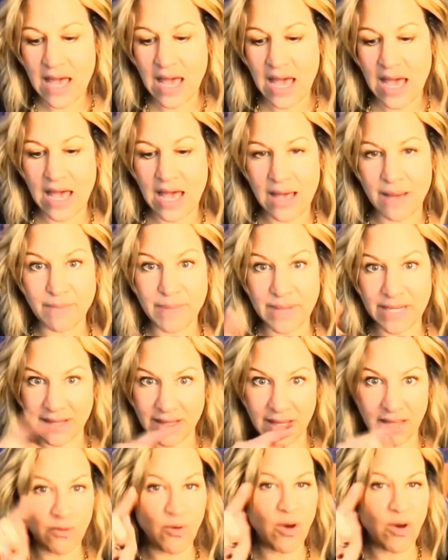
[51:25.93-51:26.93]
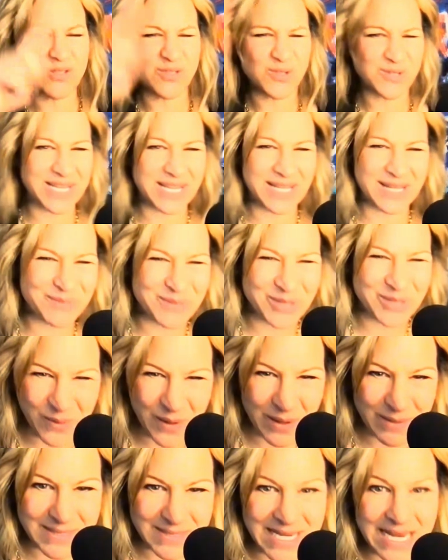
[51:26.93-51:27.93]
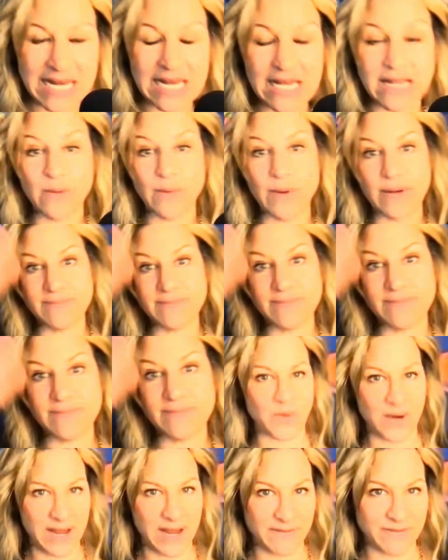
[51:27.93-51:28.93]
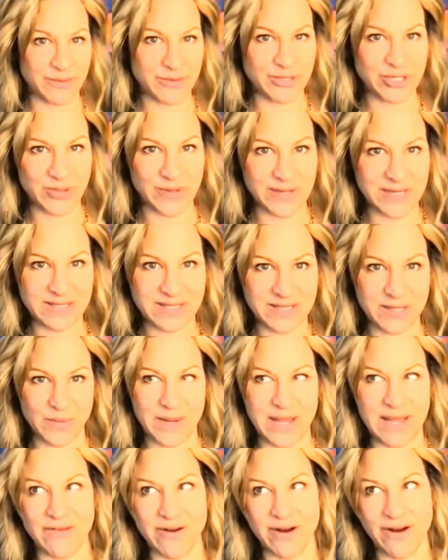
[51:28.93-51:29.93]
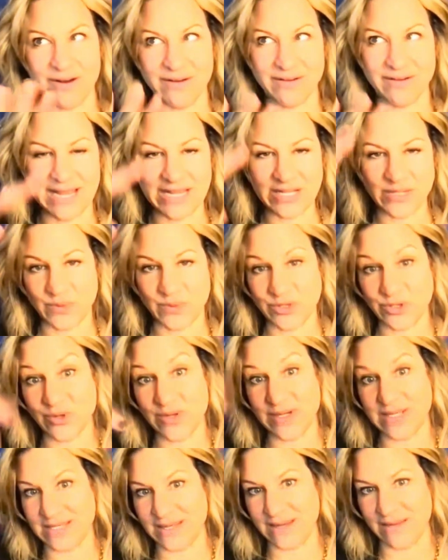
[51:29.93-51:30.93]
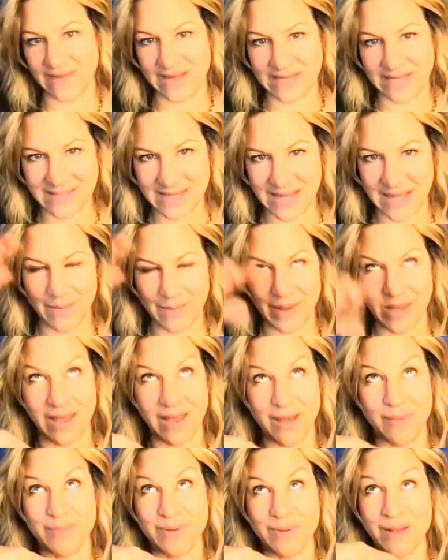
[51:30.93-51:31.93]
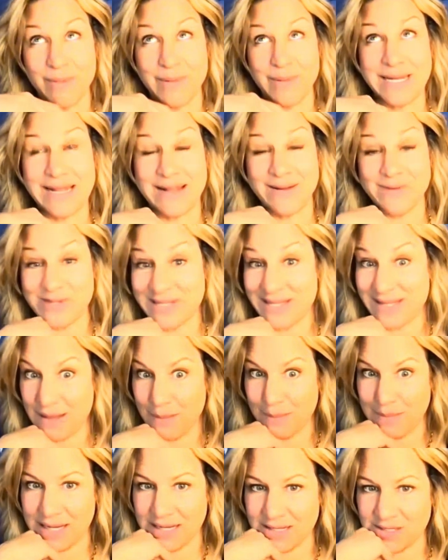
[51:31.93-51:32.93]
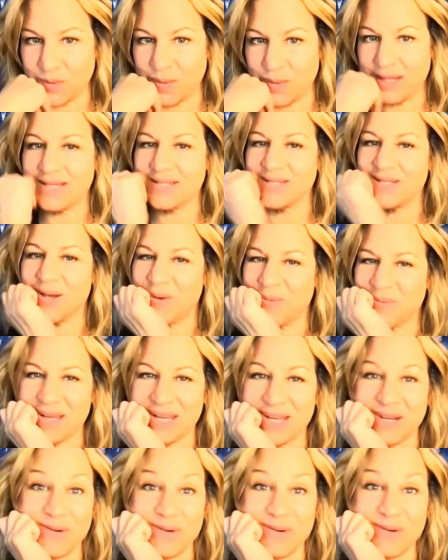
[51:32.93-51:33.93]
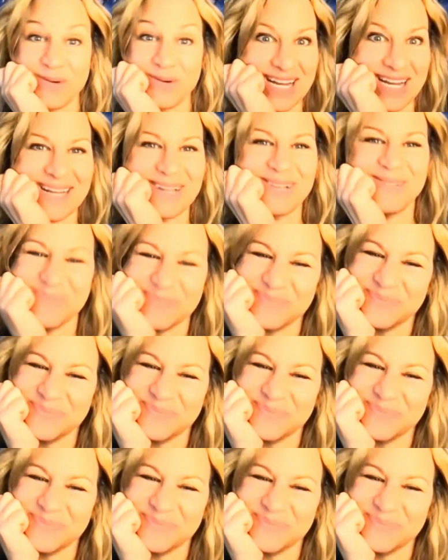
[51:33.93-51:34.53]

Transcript: But it will also take them to the website, and the website is where I have the retreats. So we have our next retreats and events coming up. I'm announcing them next week, so they can always check it out.